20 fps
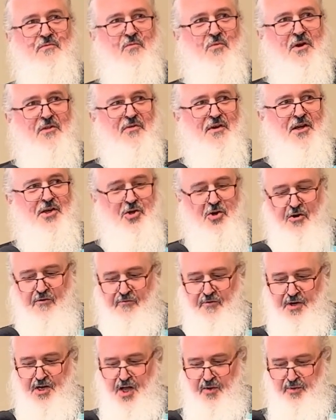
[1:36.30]
I want to thank you all
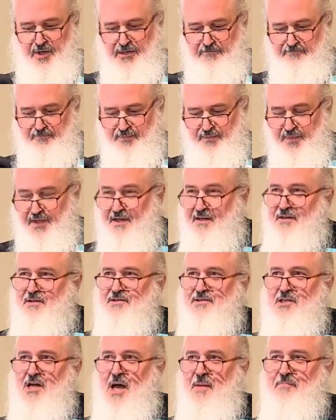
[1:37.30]
for coming. The
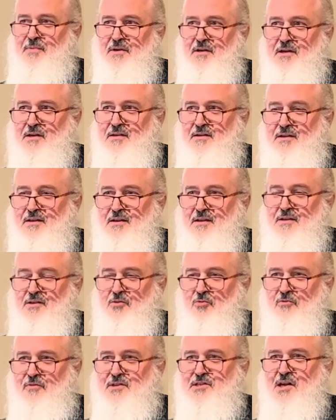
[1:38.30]
topic
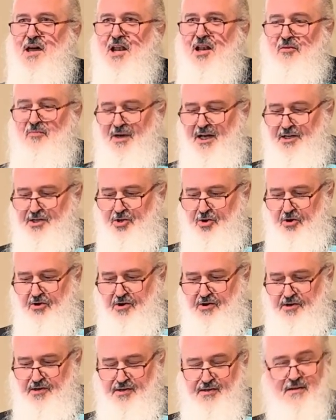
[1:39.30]
or the title of my
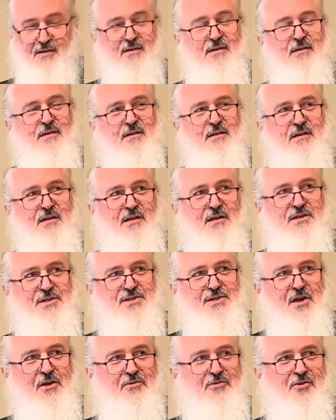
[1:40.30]
talk is
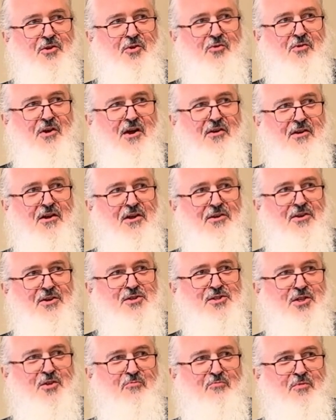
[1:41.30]
Southern
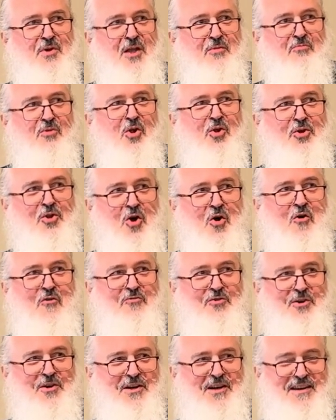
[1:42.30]
Agrarianism in
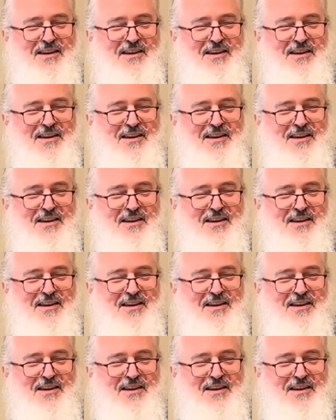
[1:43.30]
Moldova.